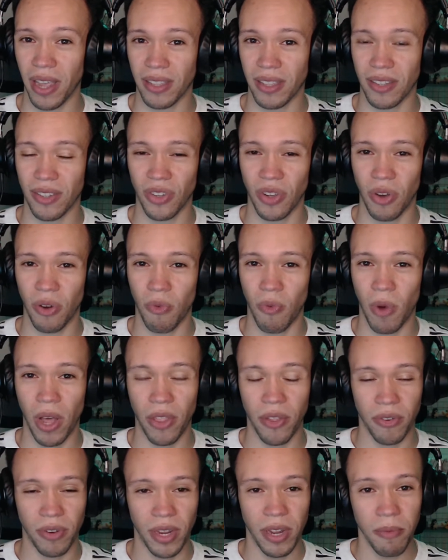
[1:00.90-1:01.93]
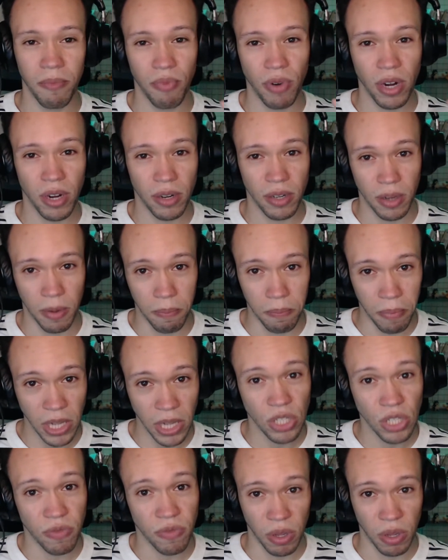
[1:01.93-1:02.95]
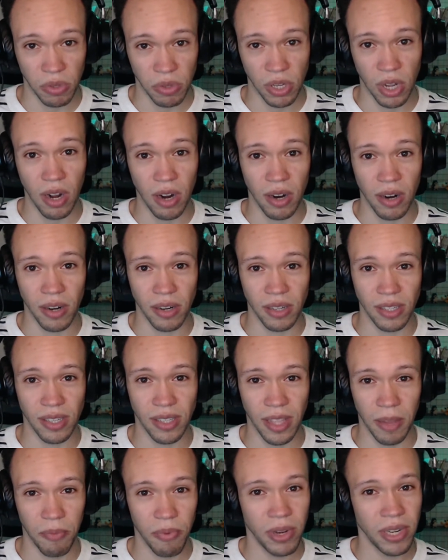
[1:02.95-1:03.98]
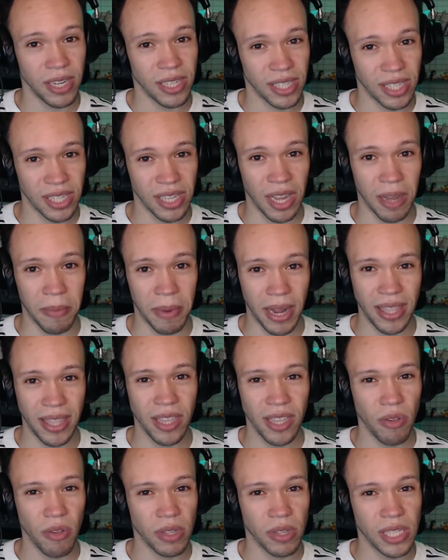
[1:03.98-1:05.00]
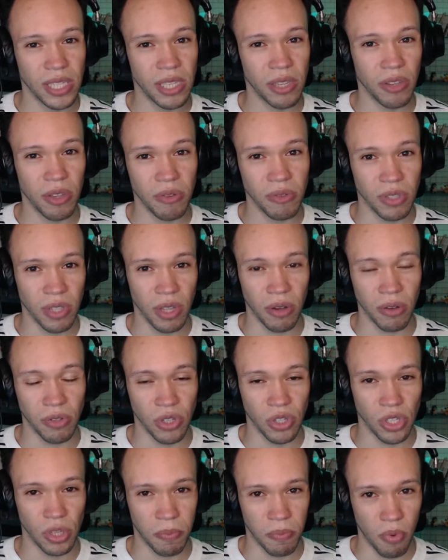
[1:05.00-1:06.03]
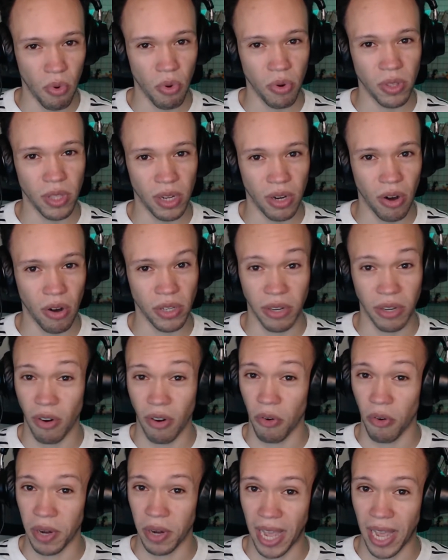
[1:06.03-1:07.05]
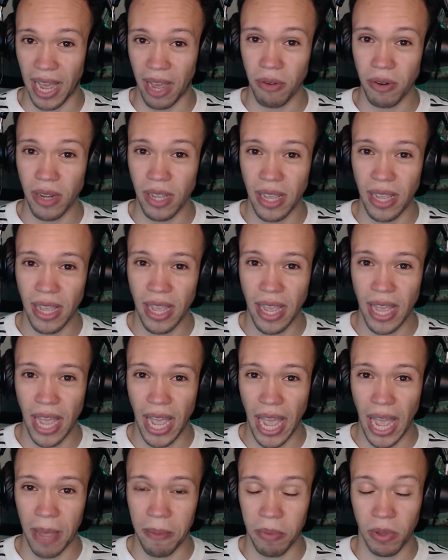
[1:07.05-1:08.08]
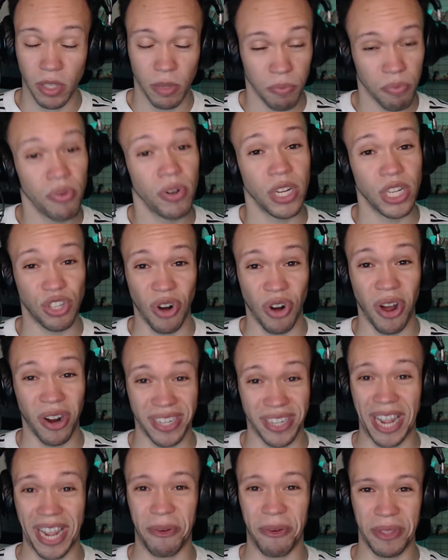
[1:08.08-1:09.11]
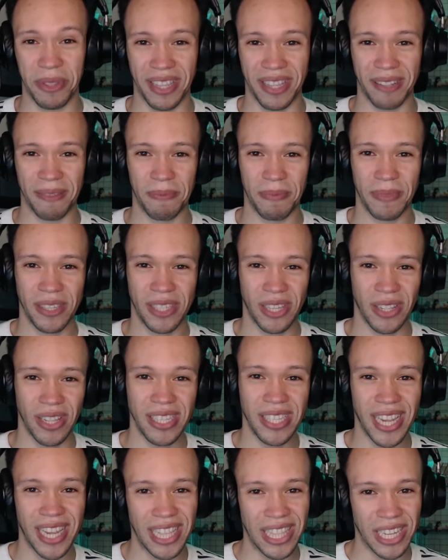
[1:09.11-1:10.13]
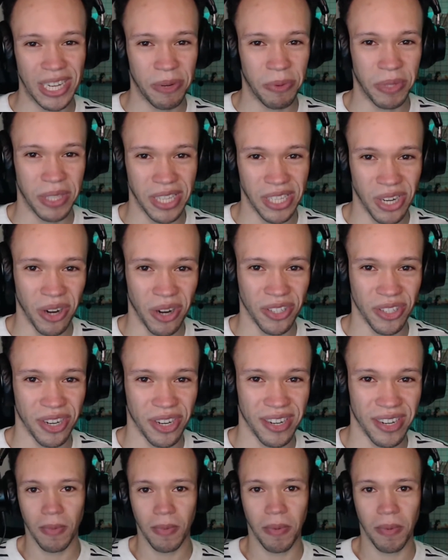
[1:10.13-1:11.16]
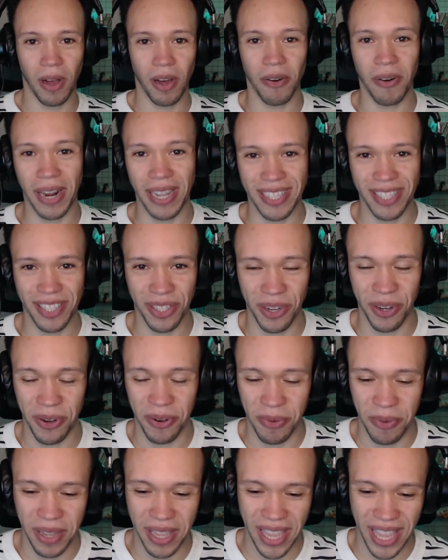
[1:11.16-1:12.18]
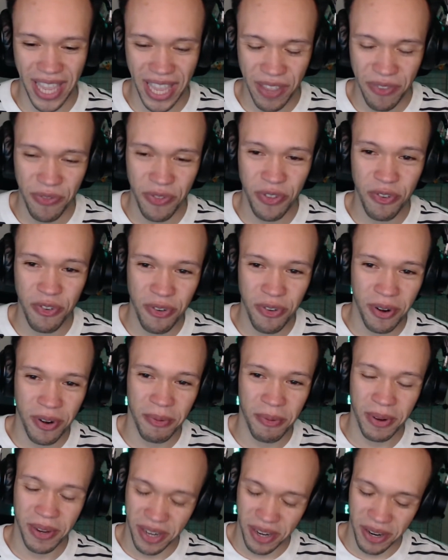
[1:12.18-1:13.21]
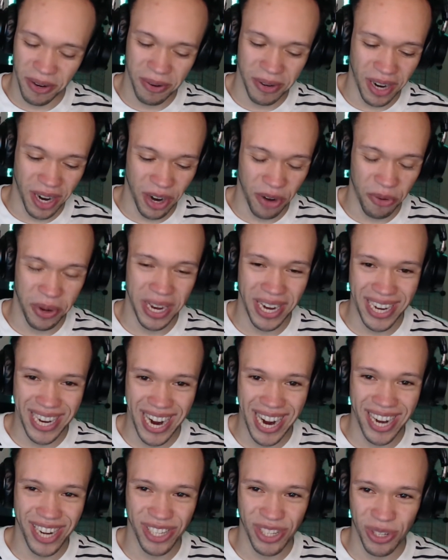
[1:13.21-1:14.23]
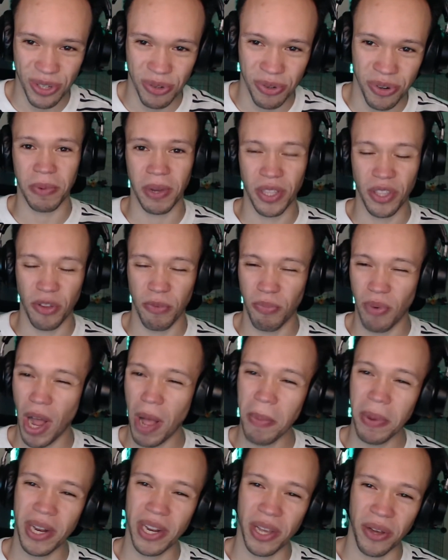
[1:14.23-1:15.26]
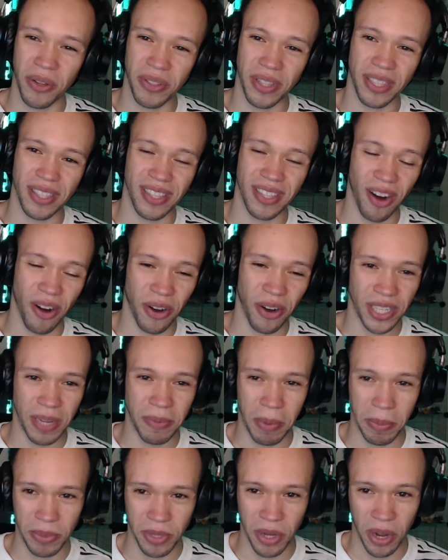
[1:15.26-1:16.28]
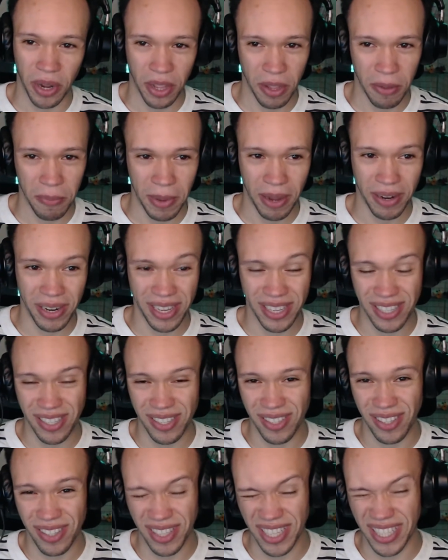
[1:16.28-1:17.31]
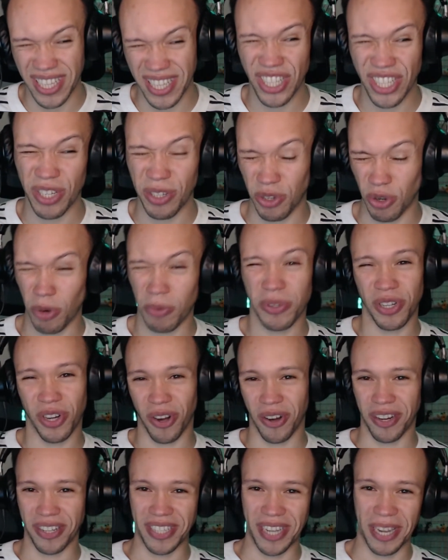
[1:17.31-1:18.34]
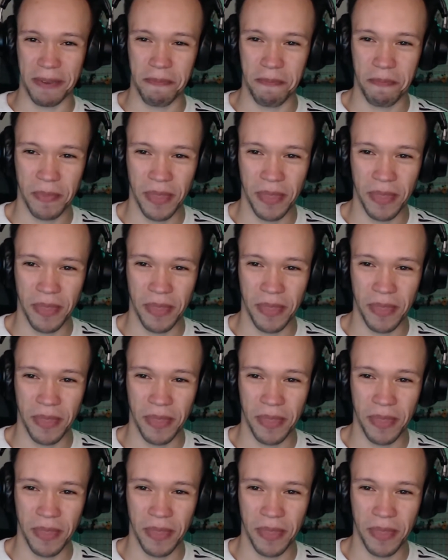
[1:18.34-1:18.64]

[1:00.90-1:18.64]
So while they didn't print a bunch of those cards, they printed some, and I think you can still use those to support the cards that are already out and build a pretty strong deck with it. So let's take a look at what these cards are. Alright, so if you are, a green connoisseur, then you probably know that the archetype I'm talking about is the Digizortion archetype.